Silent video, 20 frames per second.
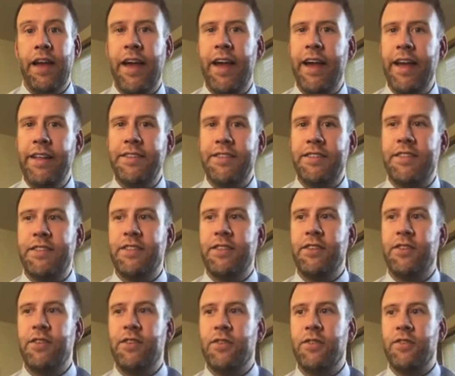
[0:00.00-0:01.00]
It's
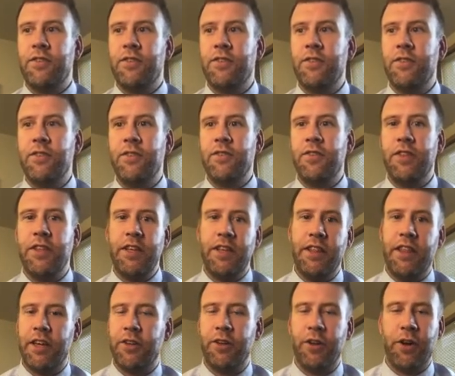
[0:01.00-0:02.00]
the
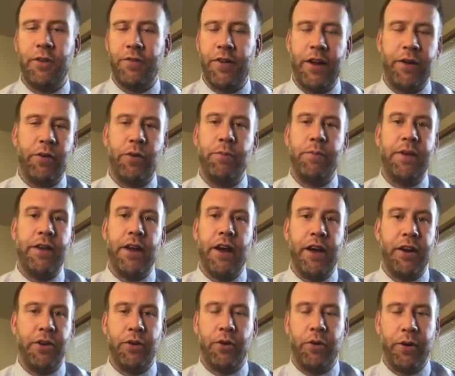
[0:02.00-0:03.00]
clarifying would be
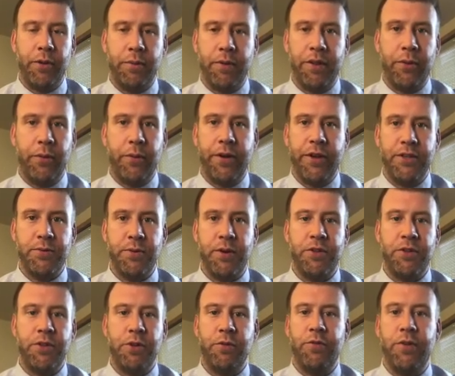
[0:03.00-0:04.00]
ongoing, by the way, as well
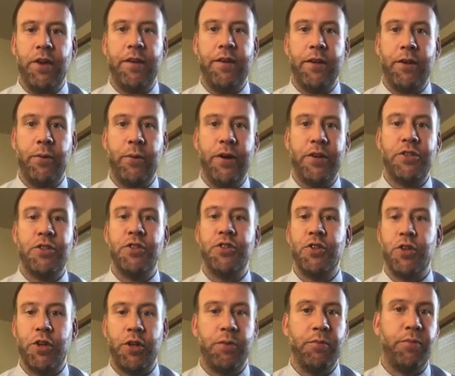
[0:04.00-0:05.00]
too. If you have any questions, you
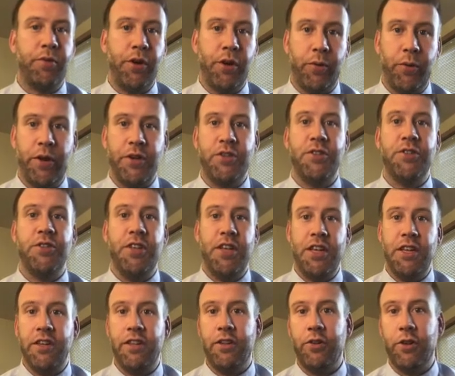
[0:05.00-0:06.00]
could put questions
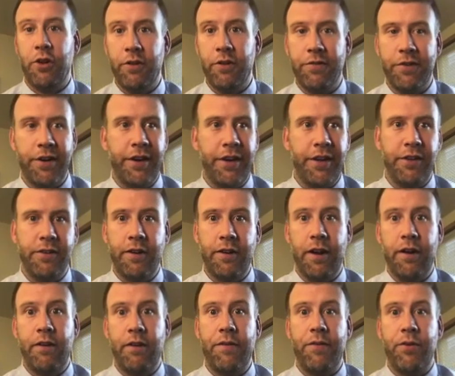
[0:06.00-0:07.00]
into the clarifying
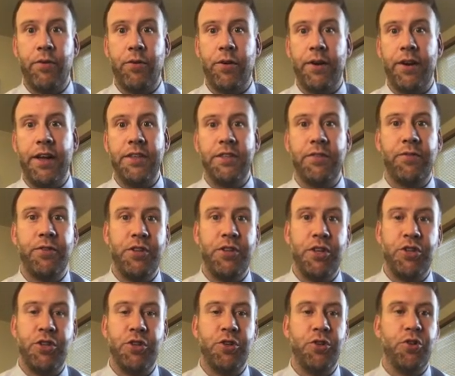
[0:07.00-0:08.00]
graphic organizer for the
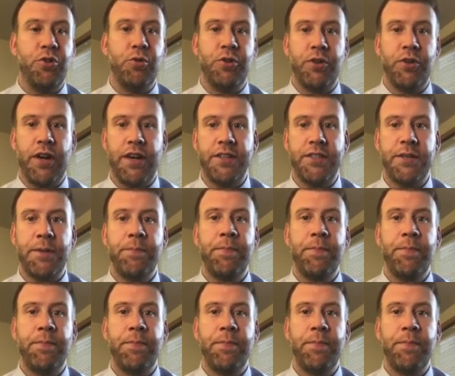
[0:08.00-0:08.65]
teacher to address.